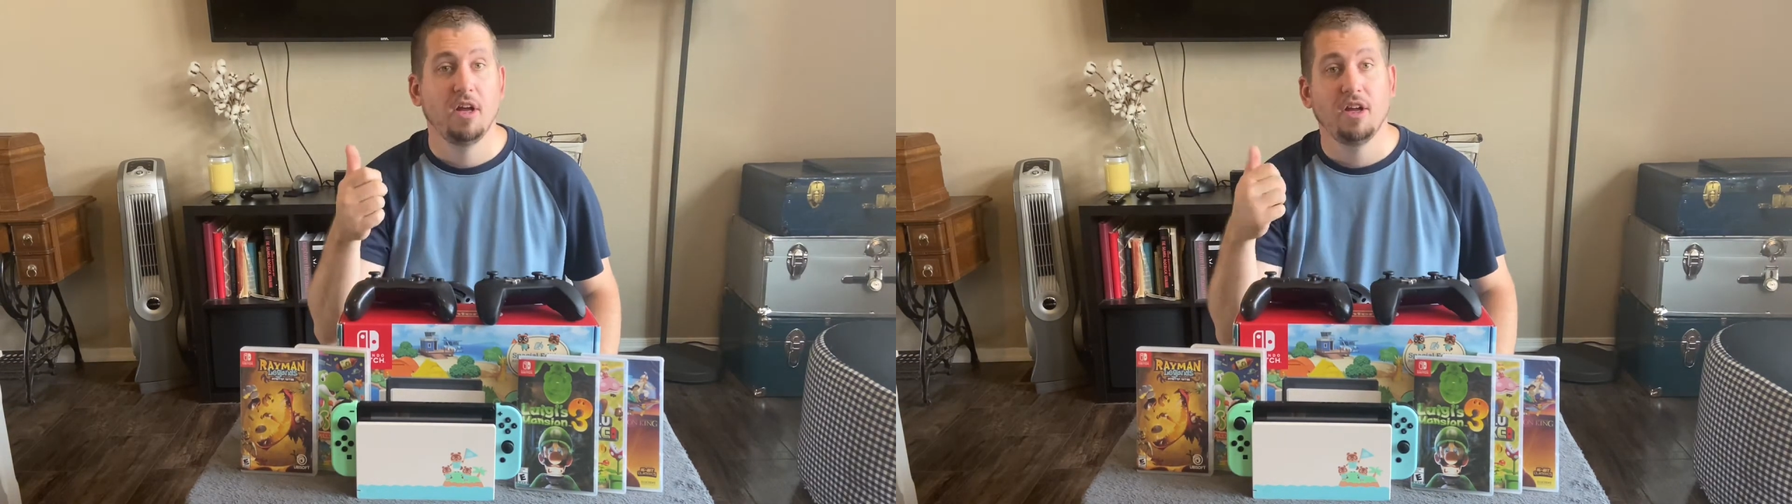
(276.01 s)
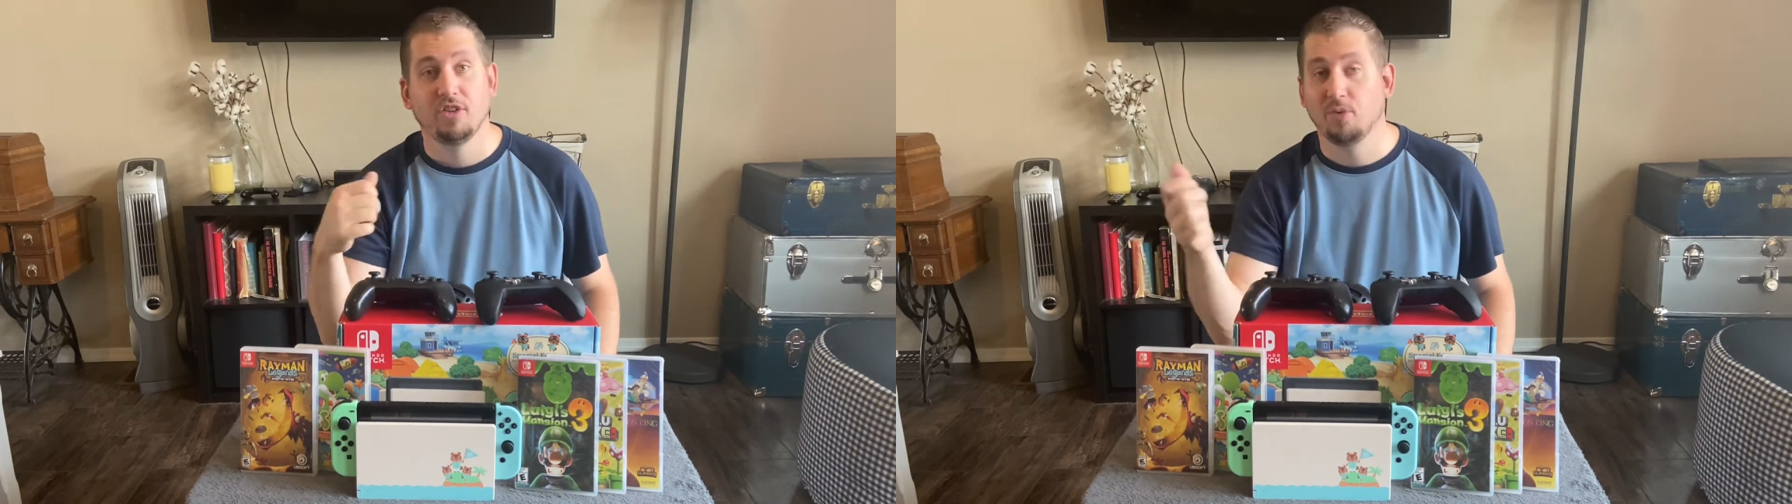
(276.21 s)

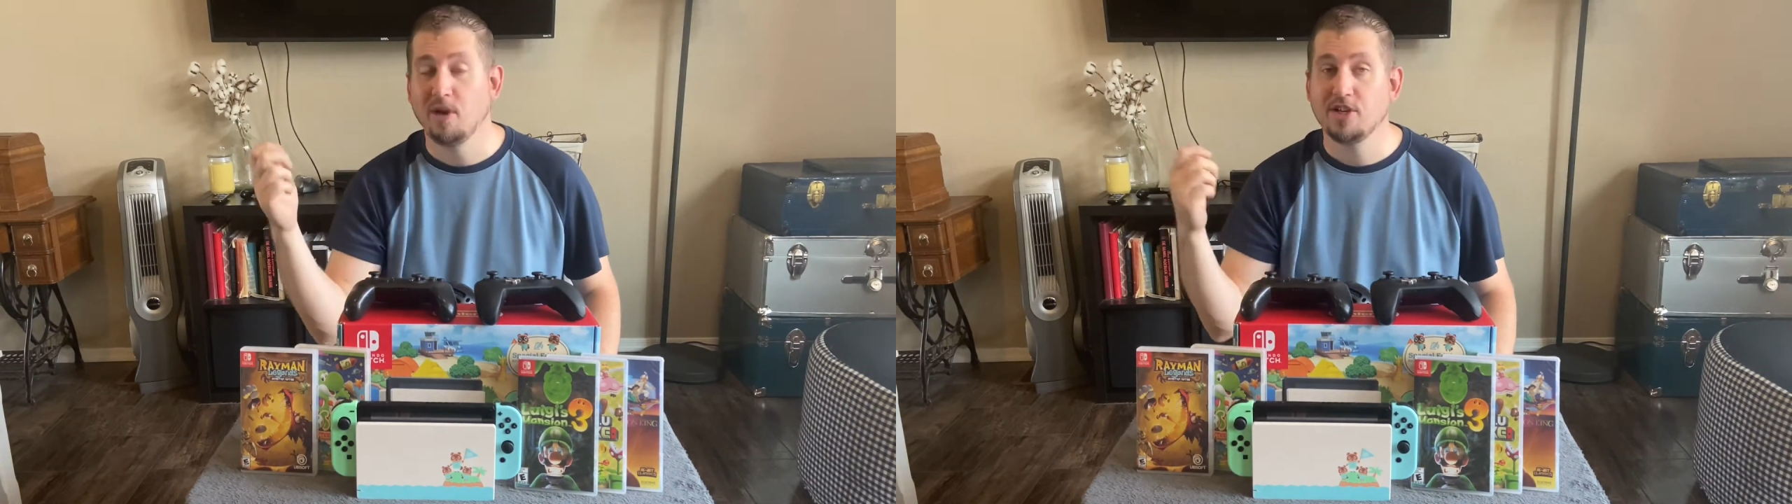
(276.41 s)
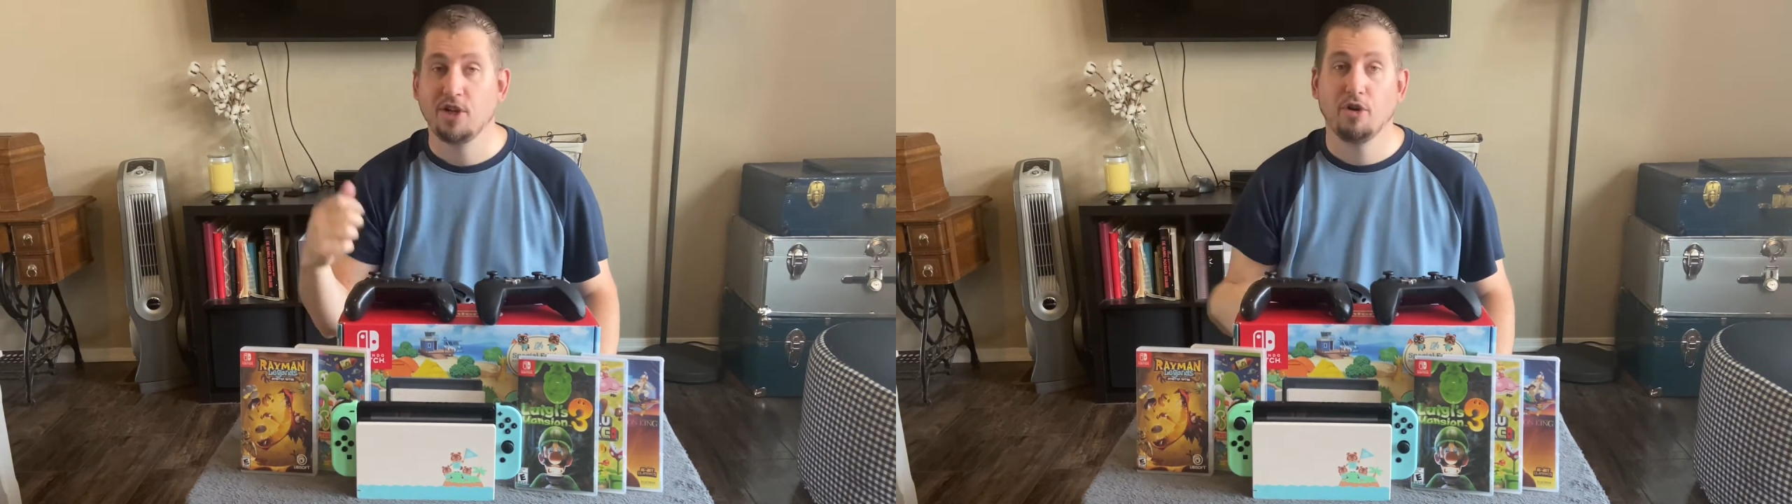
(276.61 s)

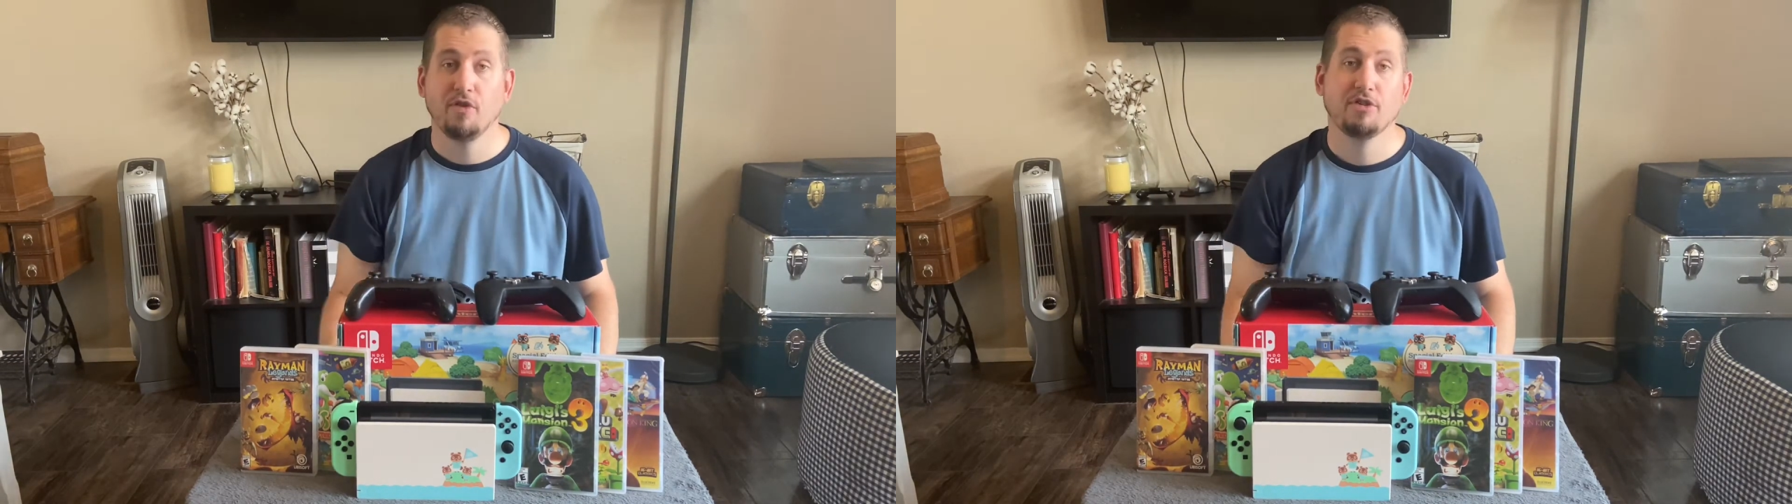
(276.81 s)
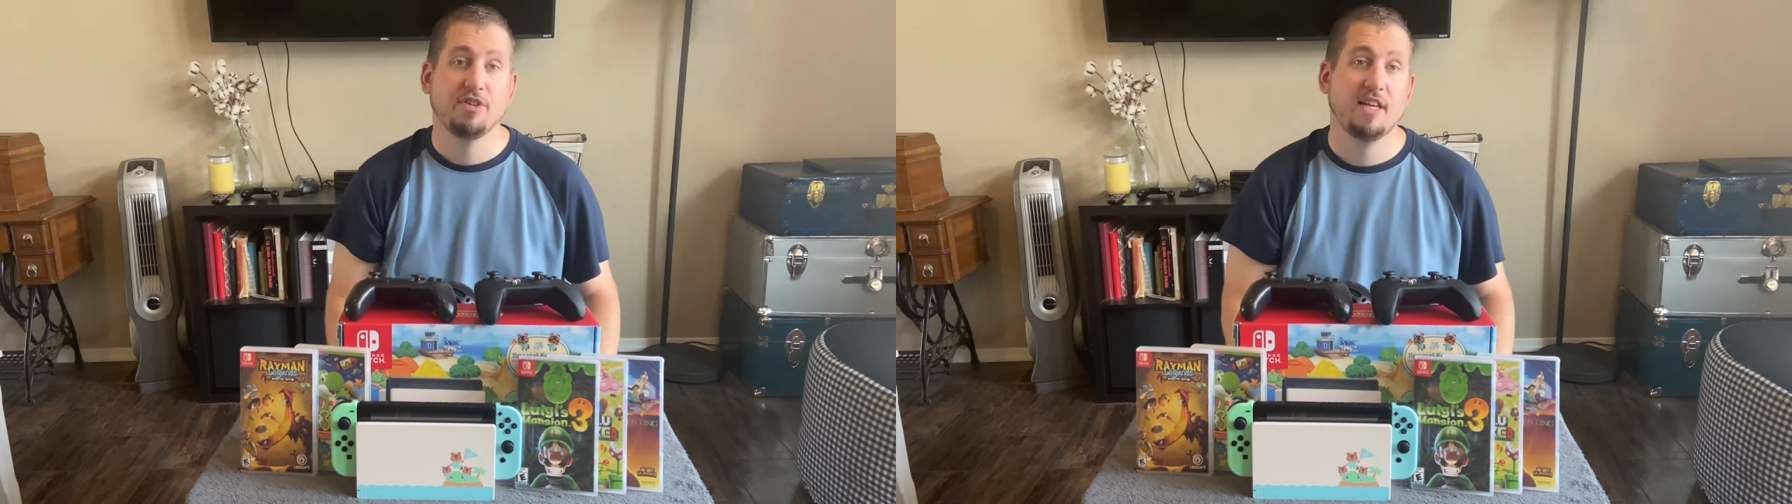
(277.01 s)
switch it over
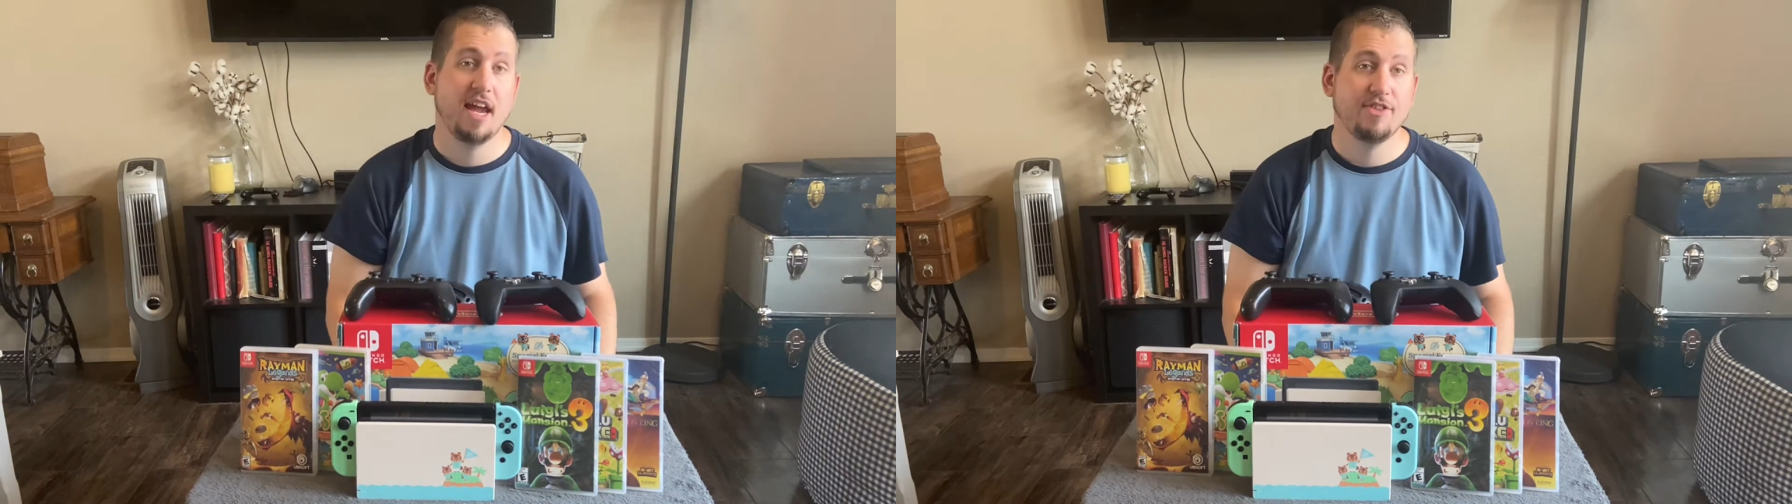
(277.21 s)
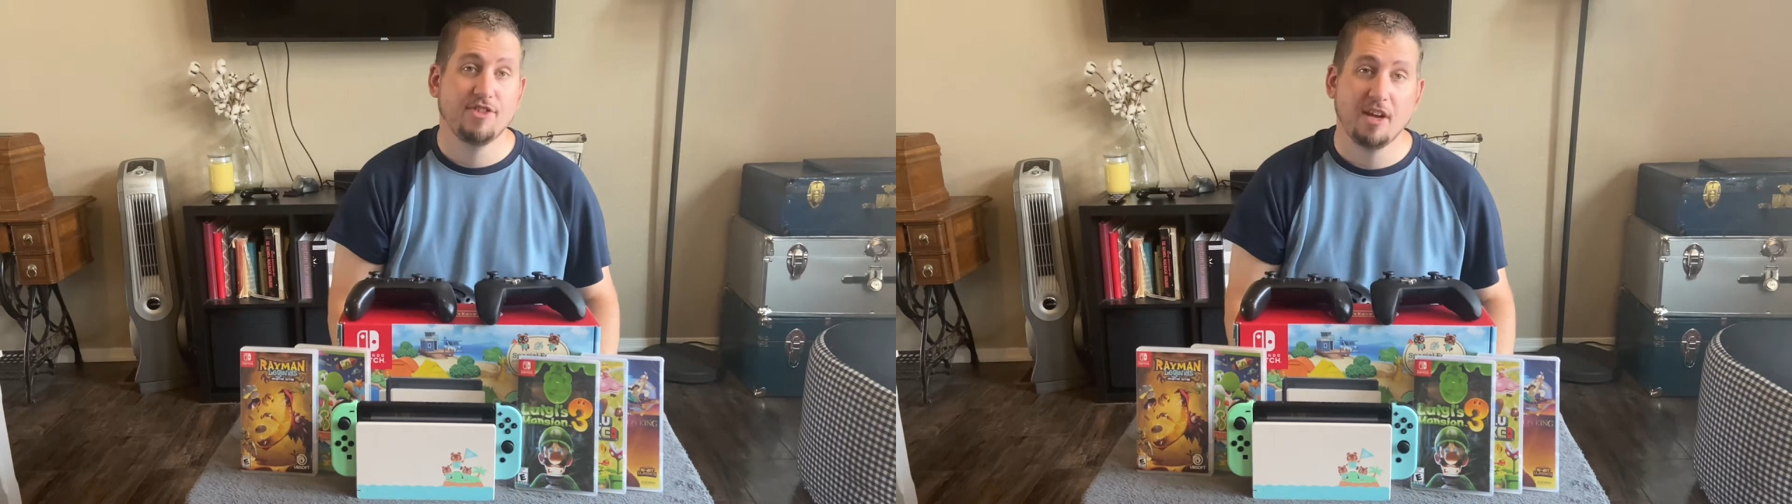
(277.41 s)
to the
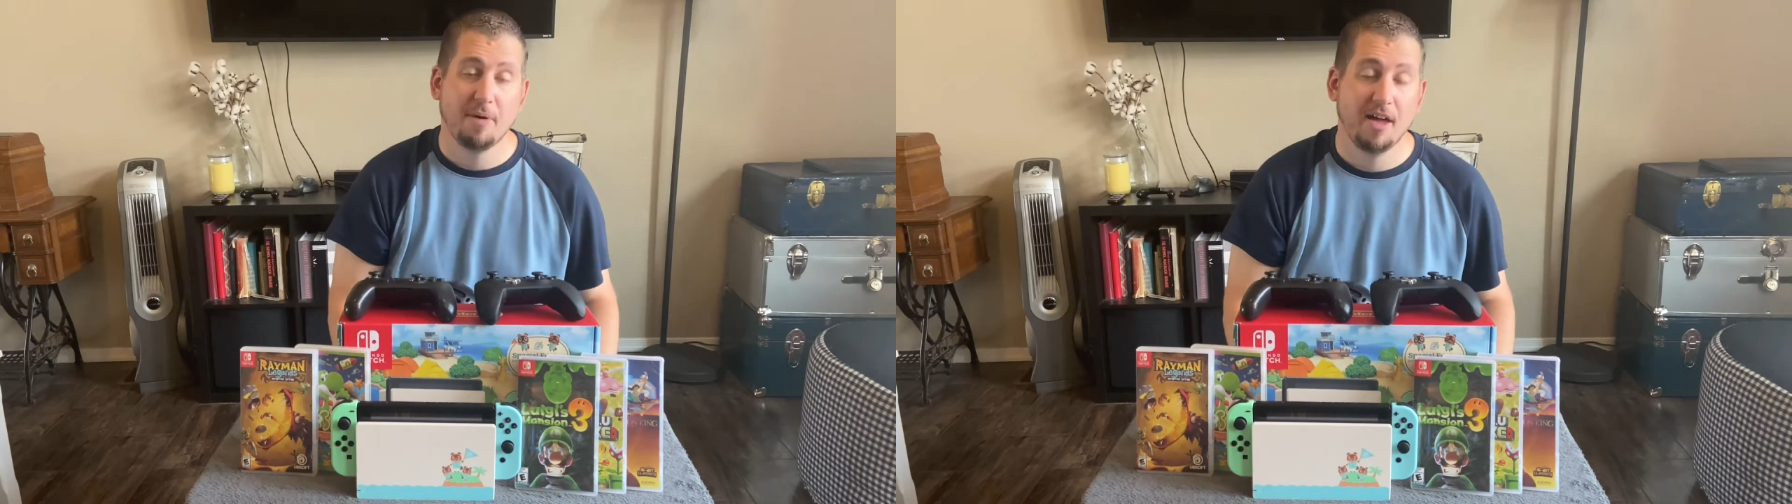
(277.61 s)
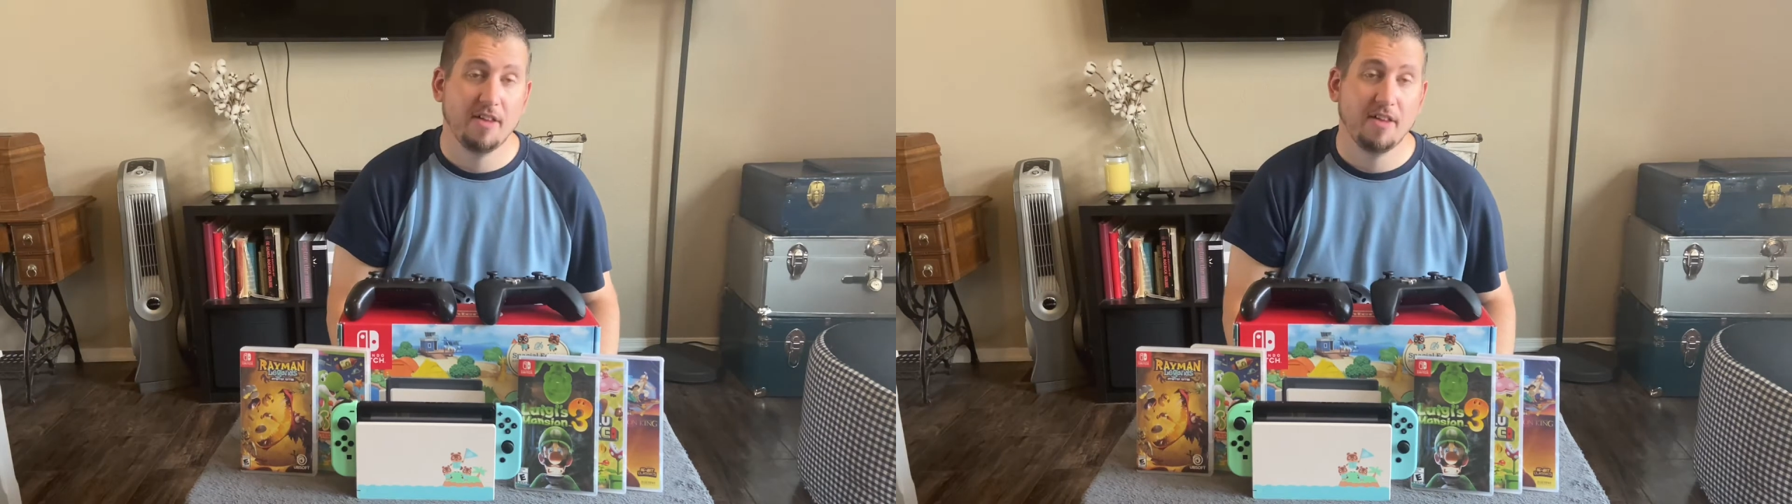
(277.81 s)
HDMI